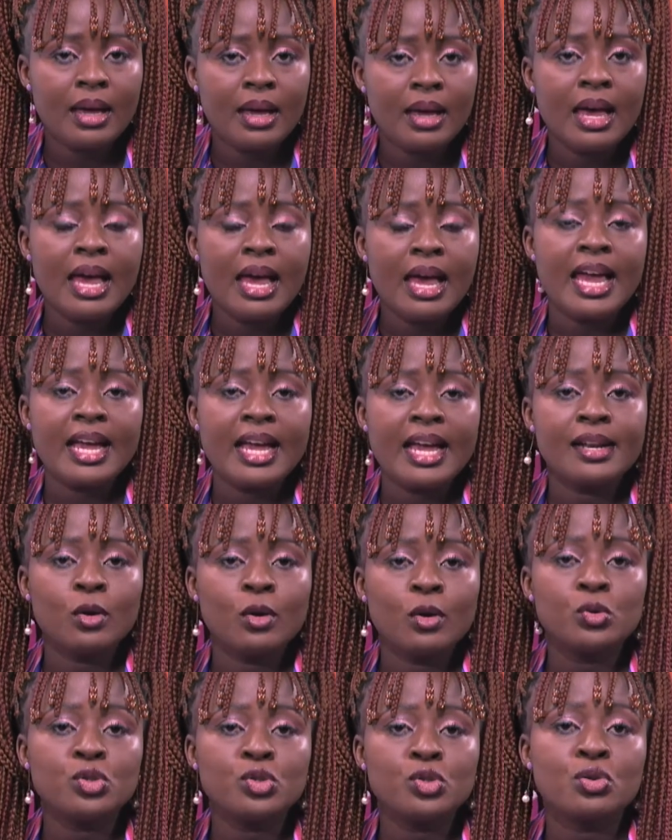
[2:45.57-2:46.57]
And
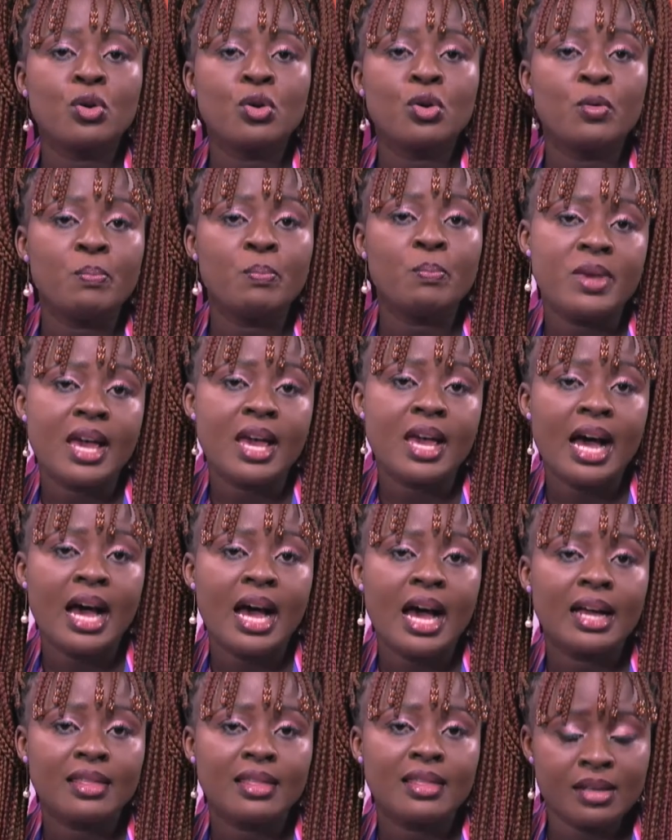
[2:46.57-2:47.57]
usho obia,
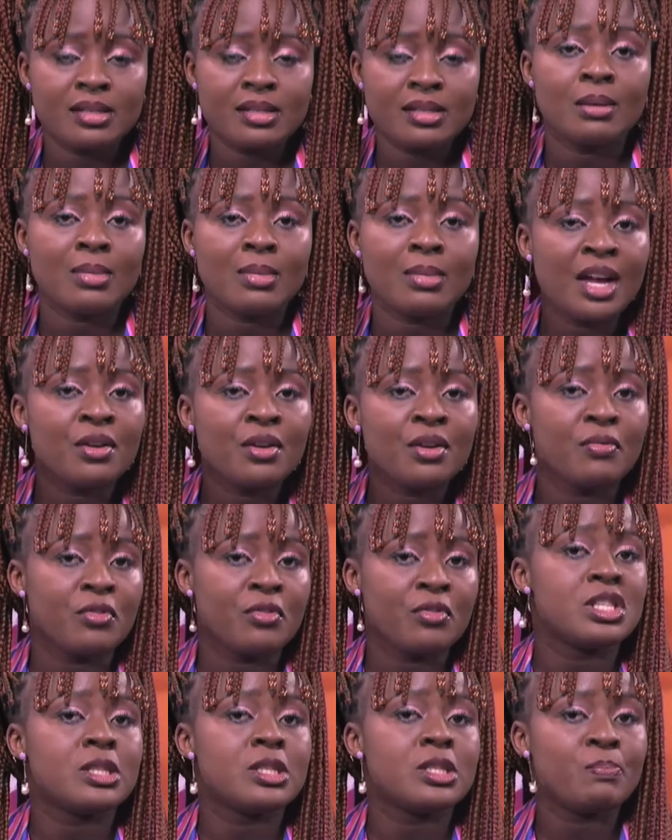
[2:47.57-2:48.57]
there's some kind of
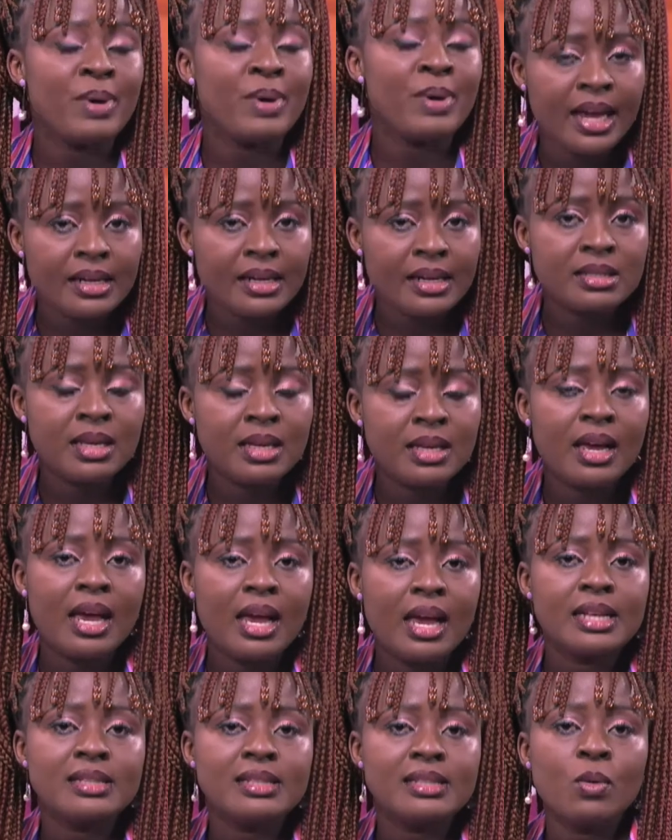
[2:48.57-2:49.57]
respect.
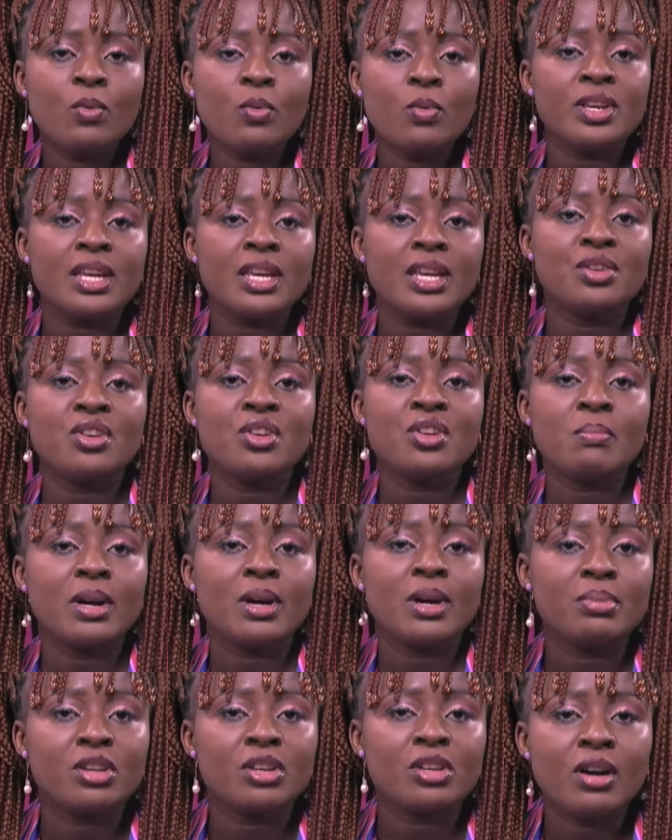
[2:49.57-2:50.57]
So wo ye nyoma
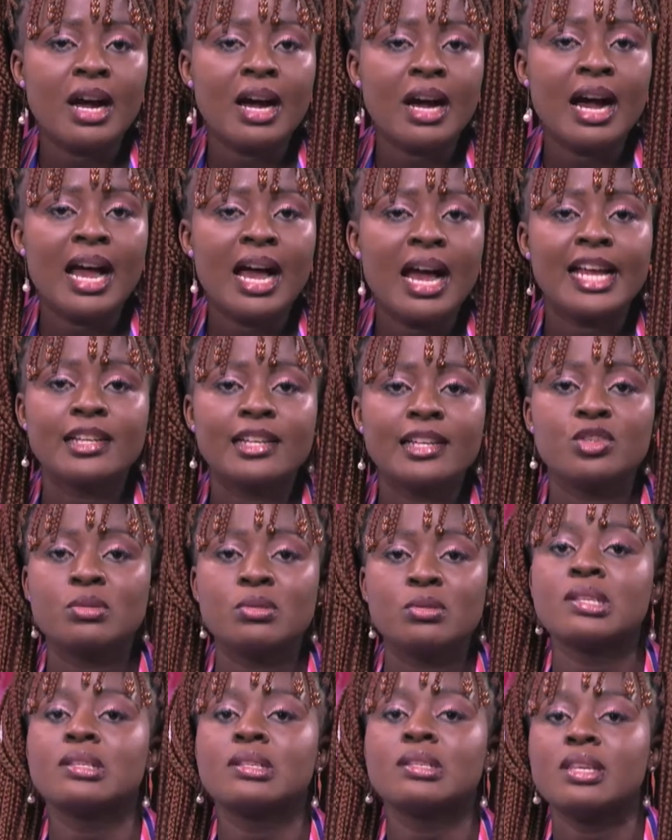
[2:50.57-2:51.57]
bikra and you
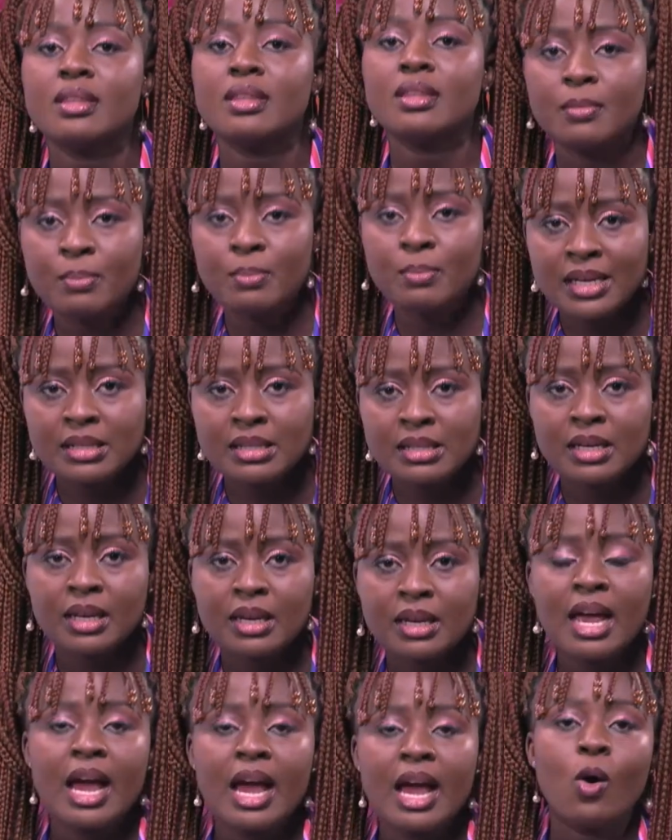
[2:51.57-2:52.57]
see the person
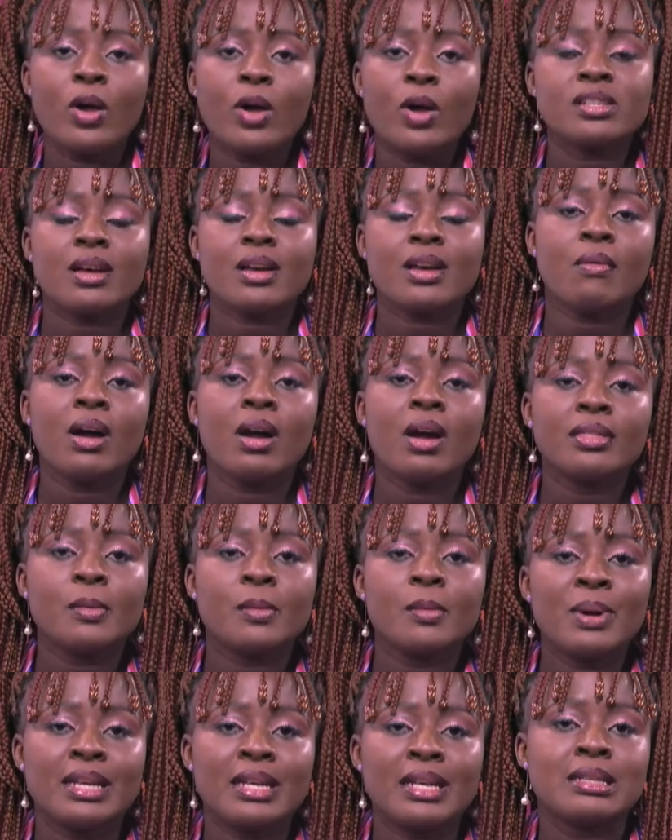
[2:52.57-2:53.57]
or is around the
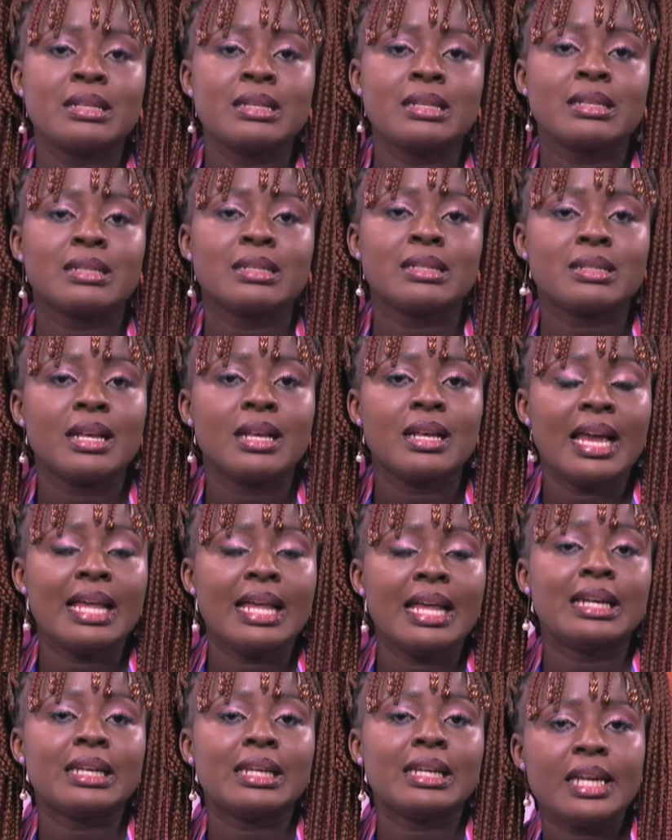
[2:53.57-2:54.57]
person's
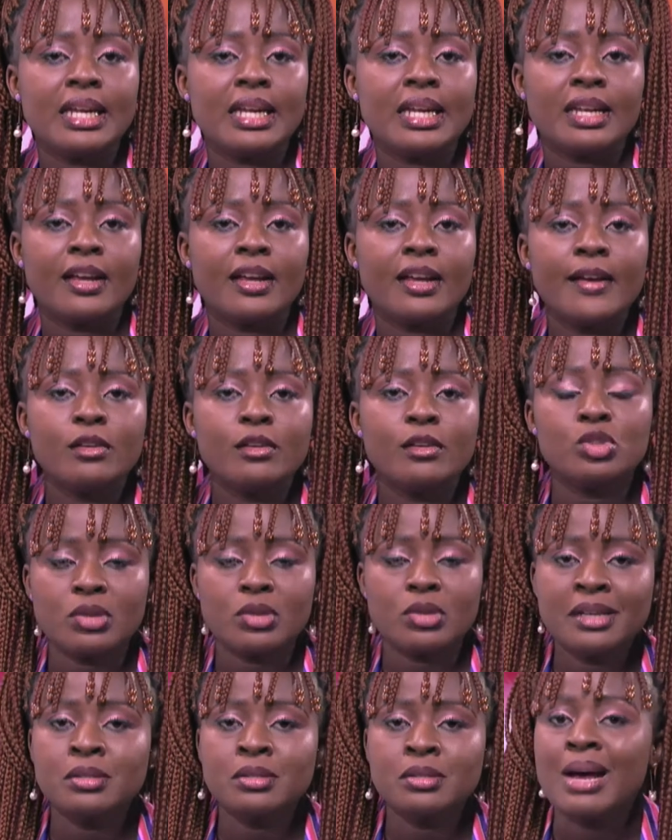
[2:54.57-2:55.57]
lane, you try
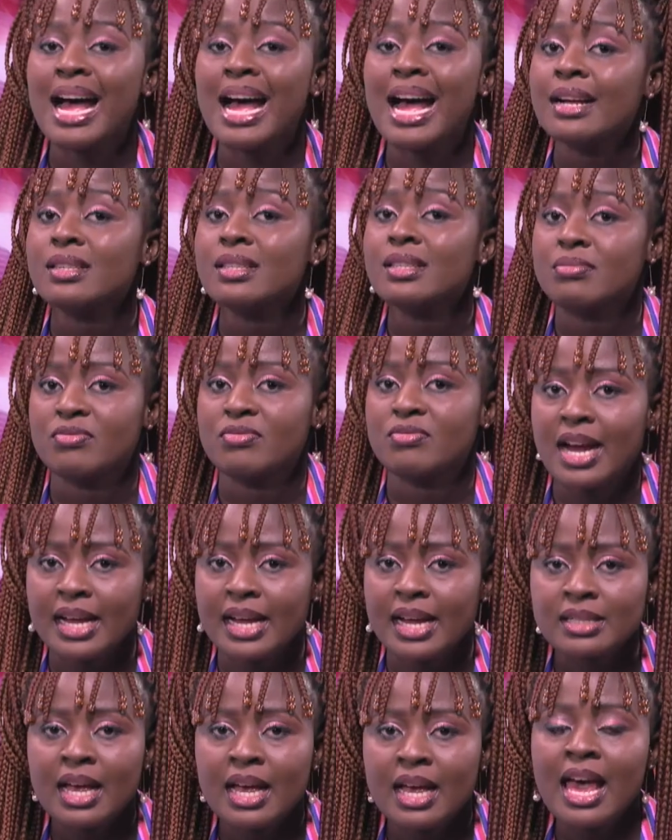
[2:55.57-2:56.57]
to act right.
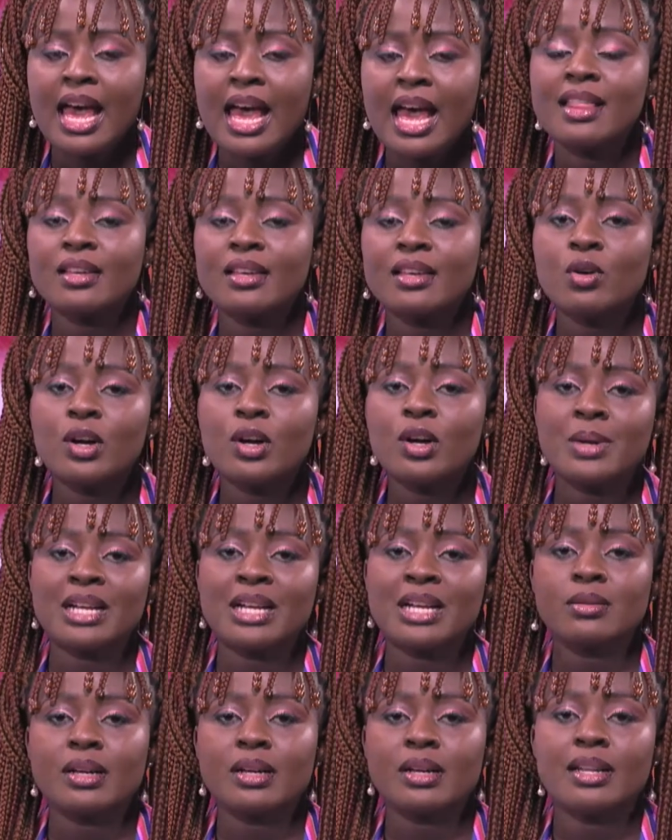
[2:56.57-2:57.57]
And the God we are
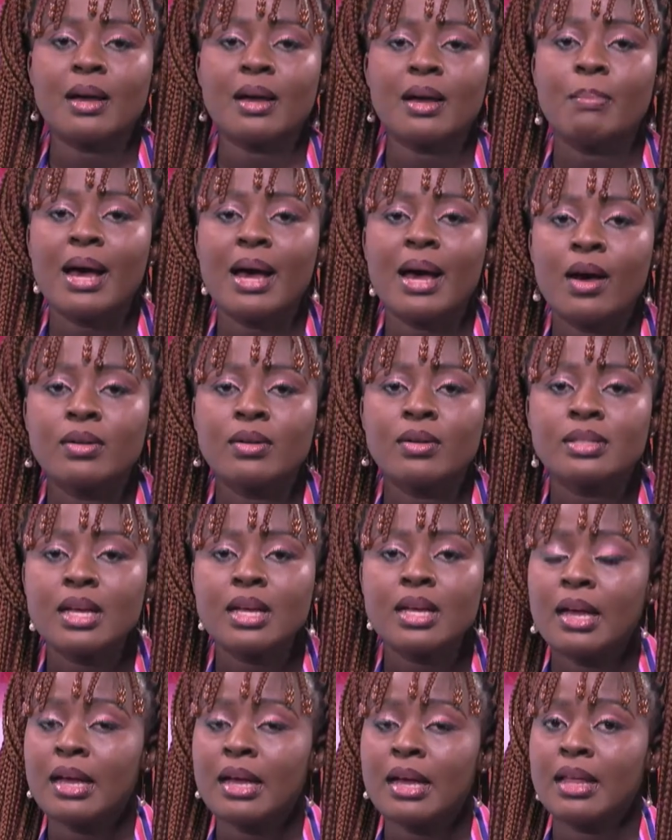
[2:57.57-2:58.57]
talking about,
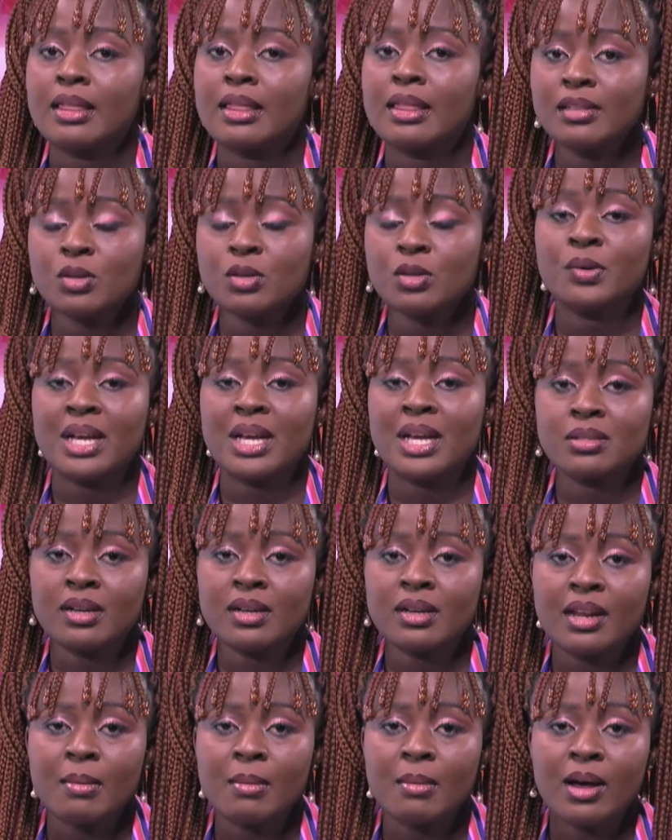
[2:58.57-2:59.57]
this God we are talking
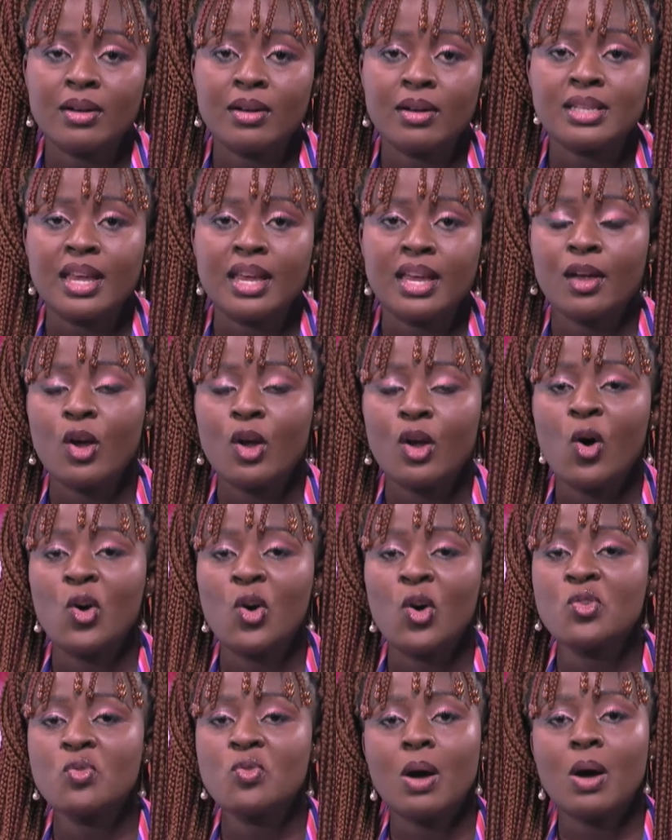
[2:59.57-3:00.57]
about, onua
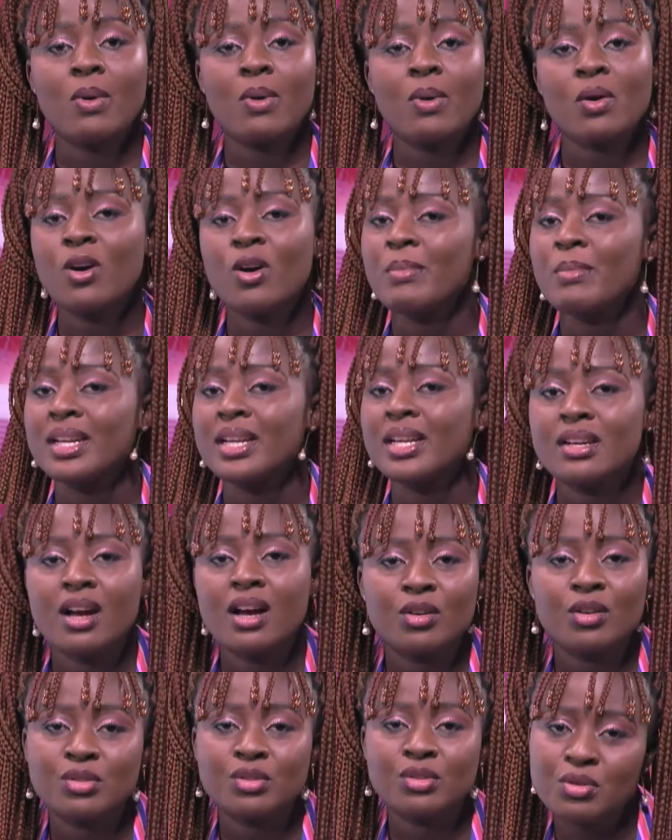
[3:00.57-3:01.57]
wanko medical
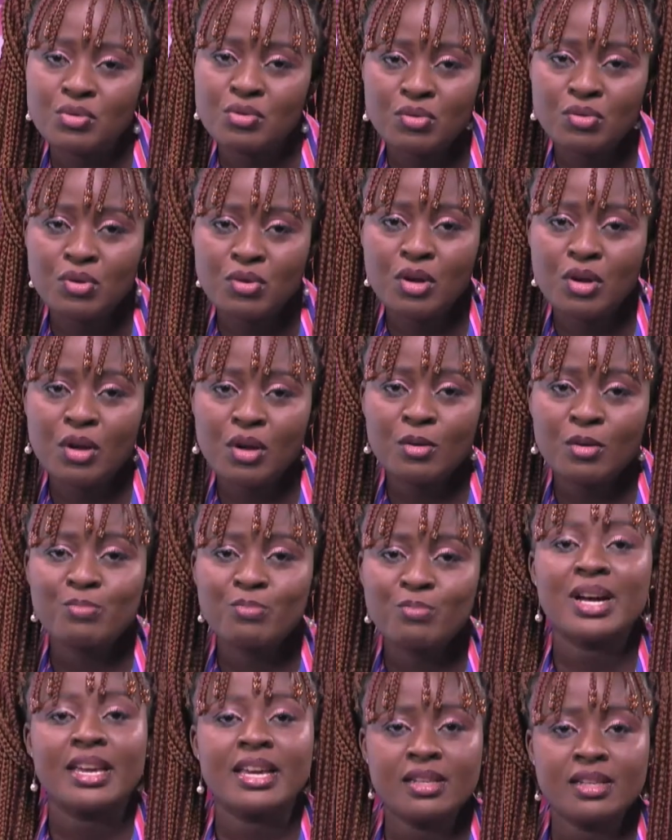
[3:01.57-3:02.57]
school, but
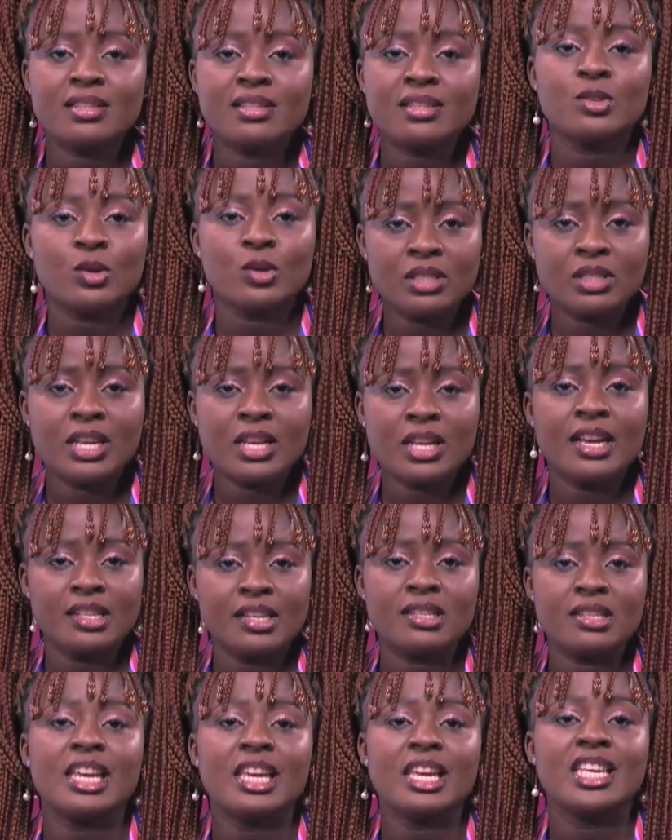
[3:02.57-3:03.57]
he's a doctor, he's a
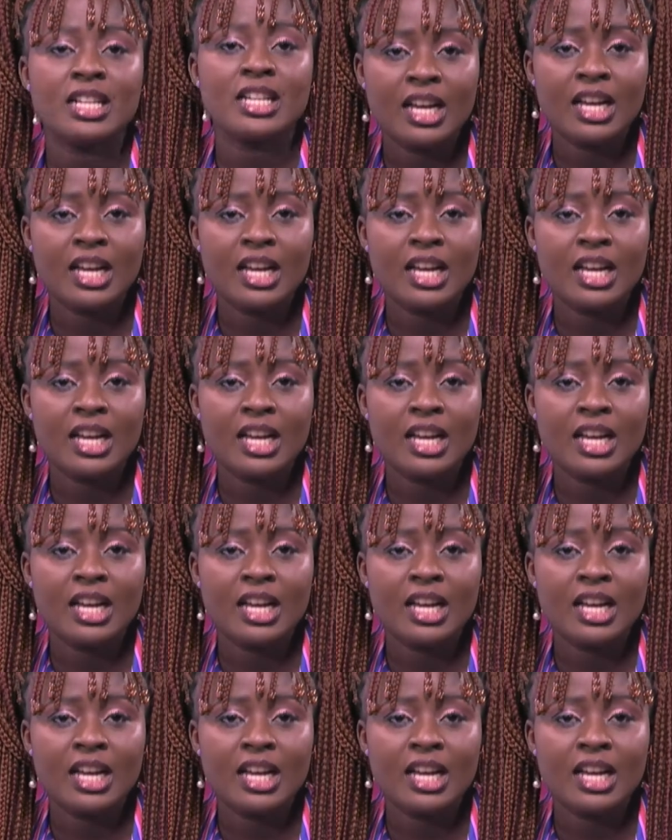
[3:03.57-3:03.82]
healer.